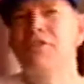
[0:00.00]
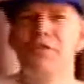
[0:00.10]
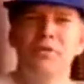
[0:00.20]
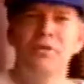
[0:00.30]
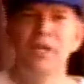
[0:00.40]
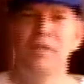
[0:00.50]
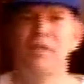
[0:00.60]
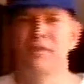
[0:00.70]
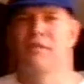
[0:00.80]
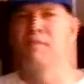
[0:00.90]
are viewed
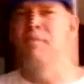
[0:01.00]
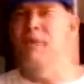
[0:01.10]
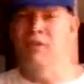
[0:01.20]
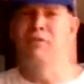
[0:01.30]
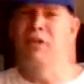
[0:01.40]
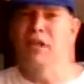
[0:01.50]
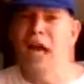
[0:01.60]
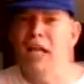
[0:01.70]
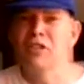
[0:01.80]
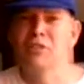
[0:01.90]
as being very
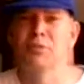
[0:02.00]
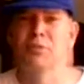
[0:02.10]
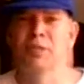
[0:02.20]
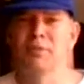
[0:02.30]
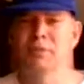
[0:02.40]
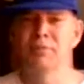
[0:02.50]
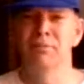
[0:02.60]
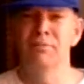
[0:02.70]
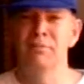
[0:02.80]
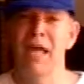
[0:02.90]
knowledgeable people,
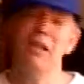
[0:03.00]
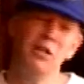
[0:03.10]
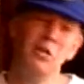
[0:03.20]
and